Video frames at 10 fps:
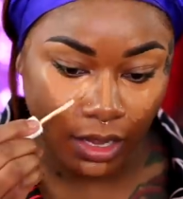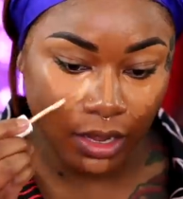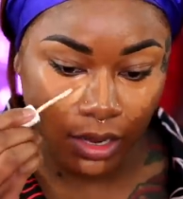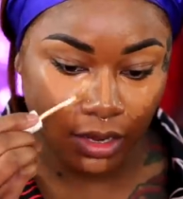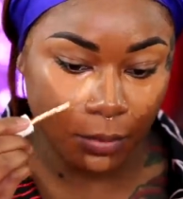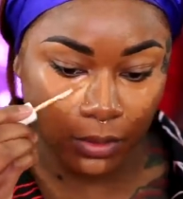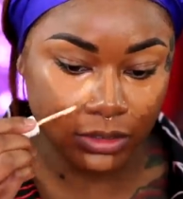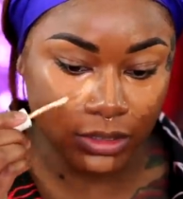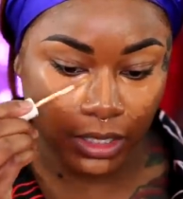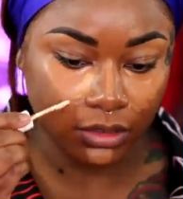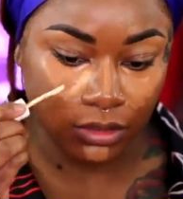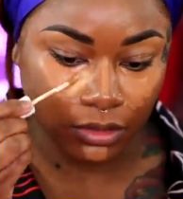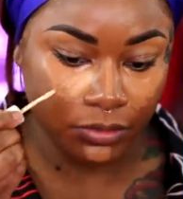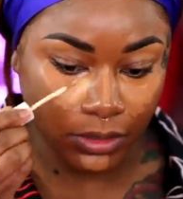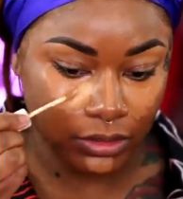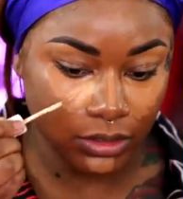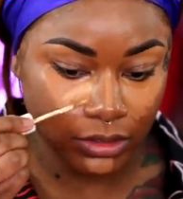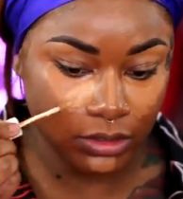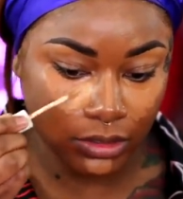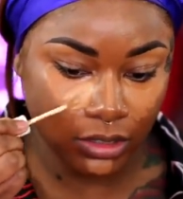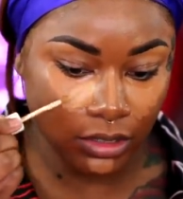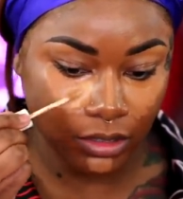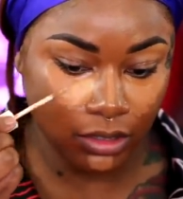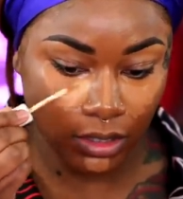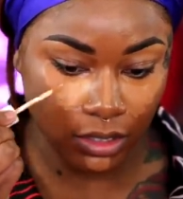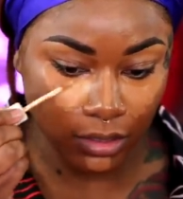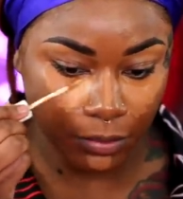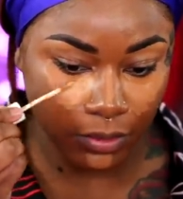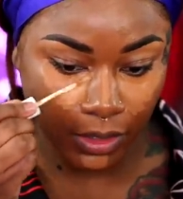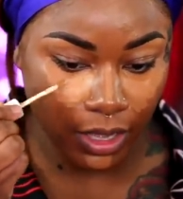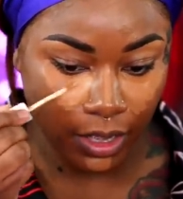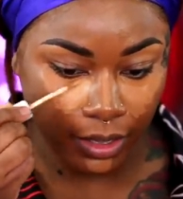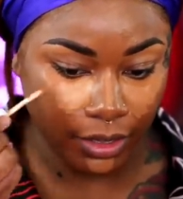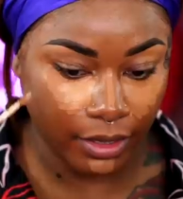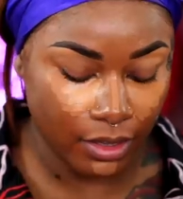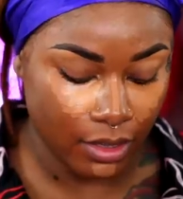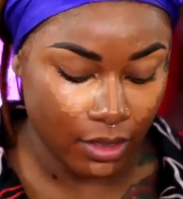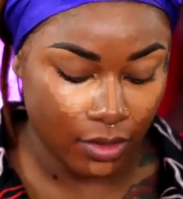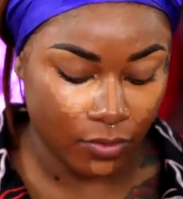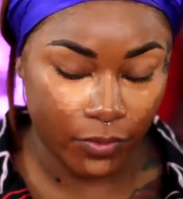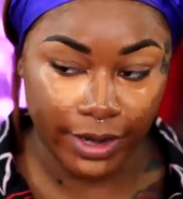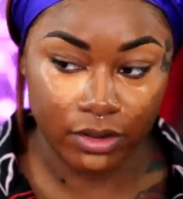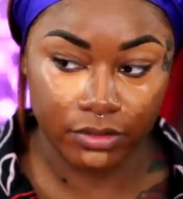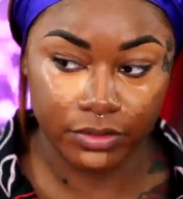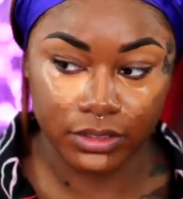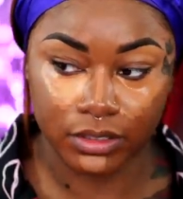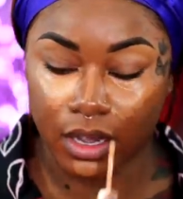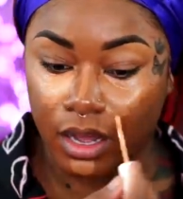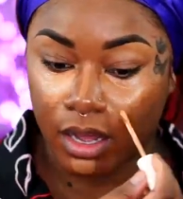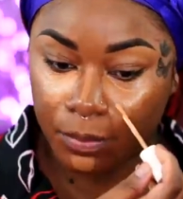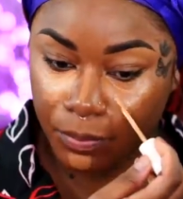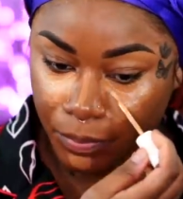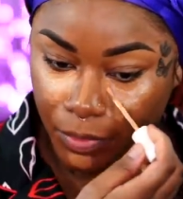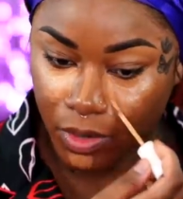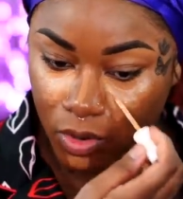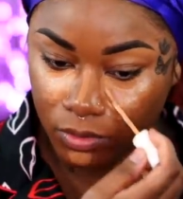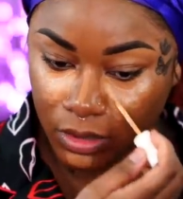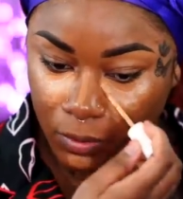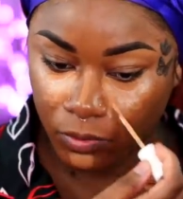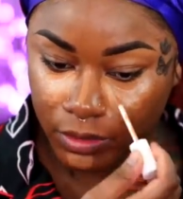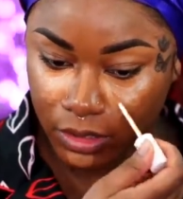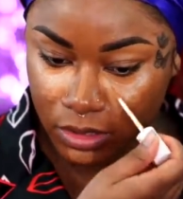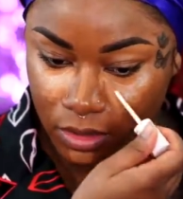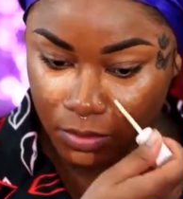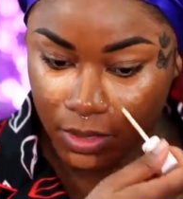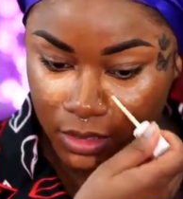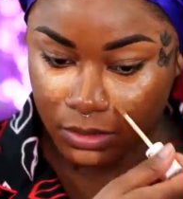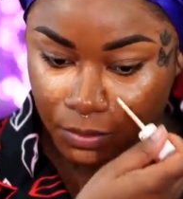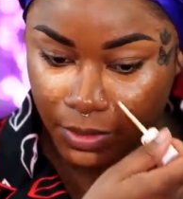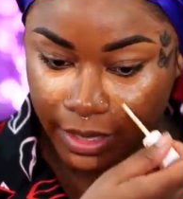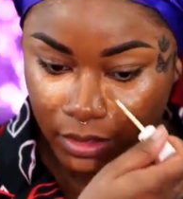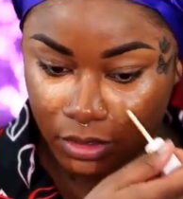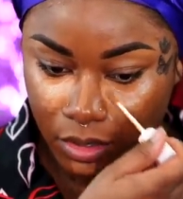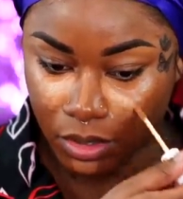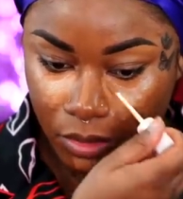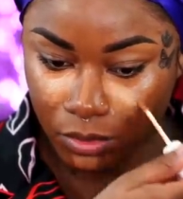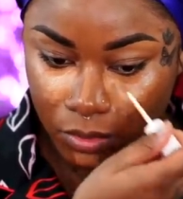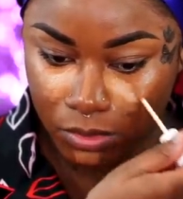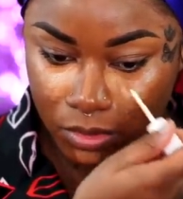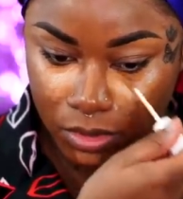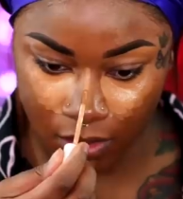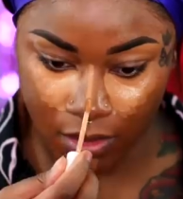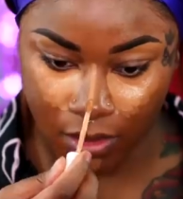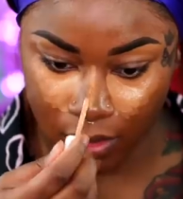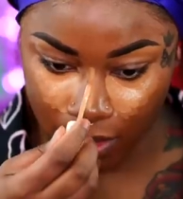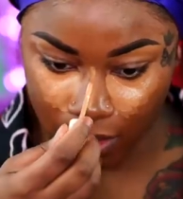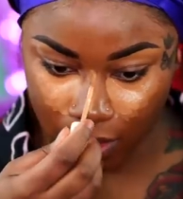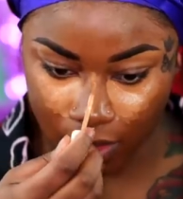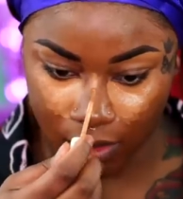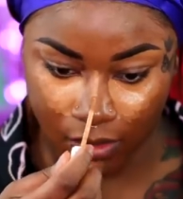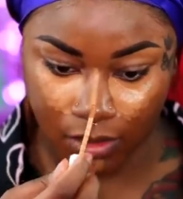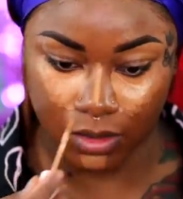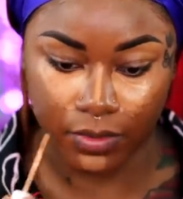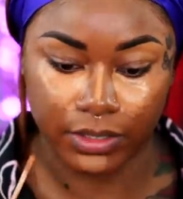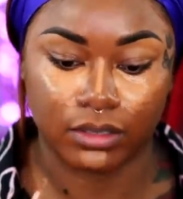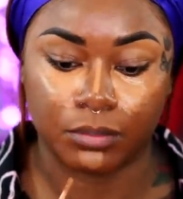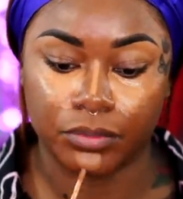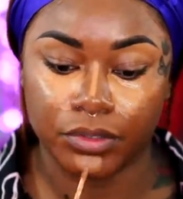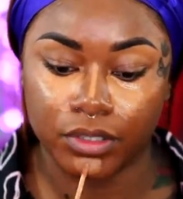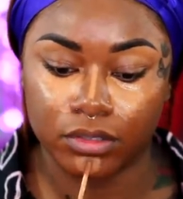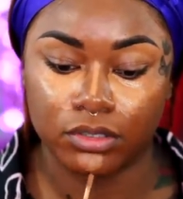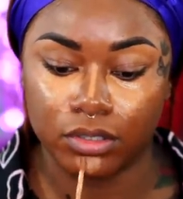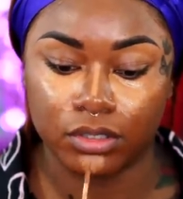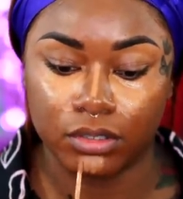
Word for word: And I'm going to take the 360 and apply right over top, but only really so much by the nose, and going down the bridge